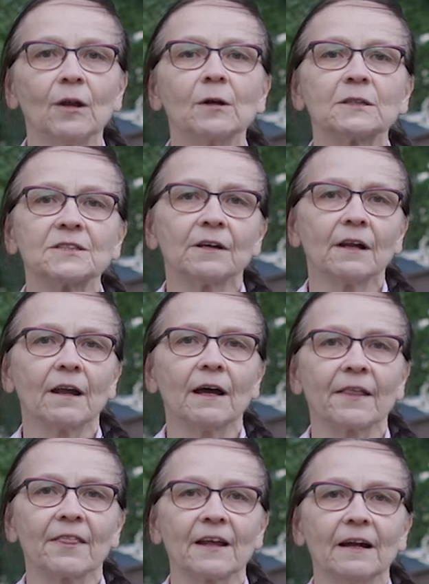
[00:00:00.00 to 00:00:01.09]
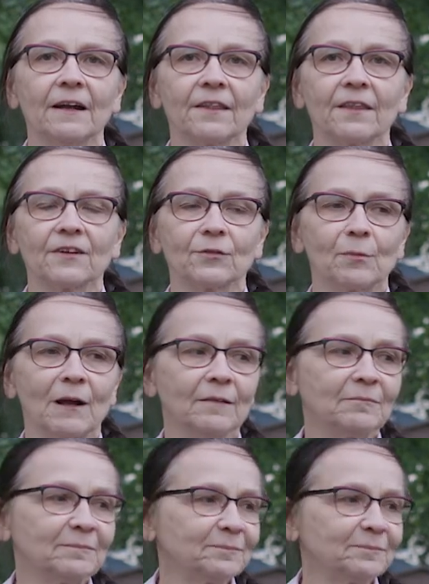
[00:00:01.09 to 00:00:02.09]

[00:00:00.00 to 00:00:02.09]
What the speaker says: looked like this one.